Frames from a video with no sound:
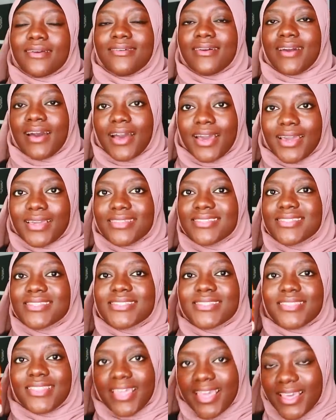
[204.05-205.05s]
guys
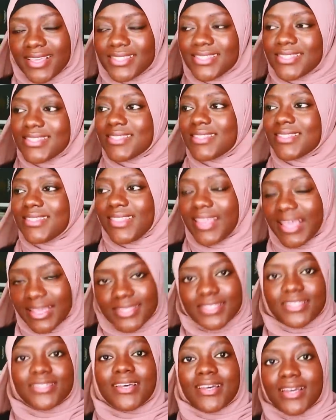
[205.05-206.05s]
this
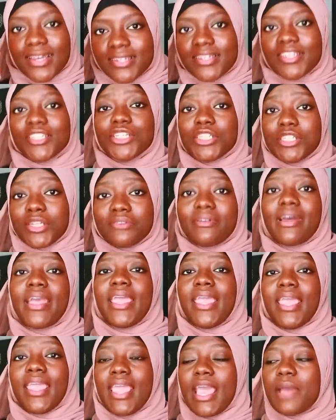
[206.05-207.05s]
this conditioner
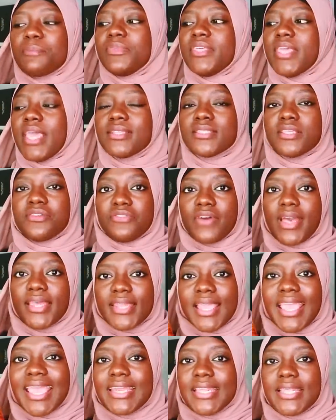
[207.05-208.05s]
right here i'm yet to
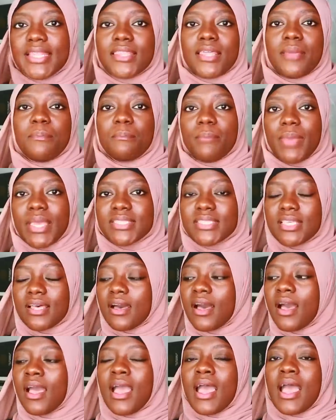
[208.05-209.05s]
find anything
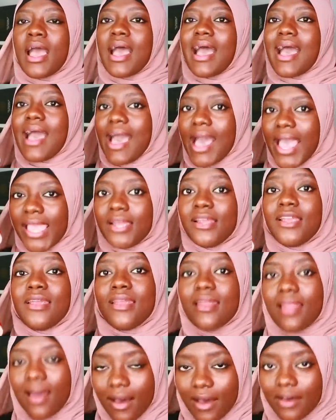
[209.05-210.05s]
better i
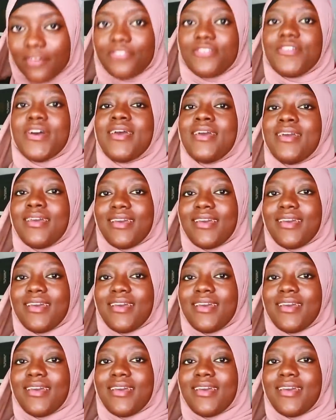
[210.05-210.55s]
love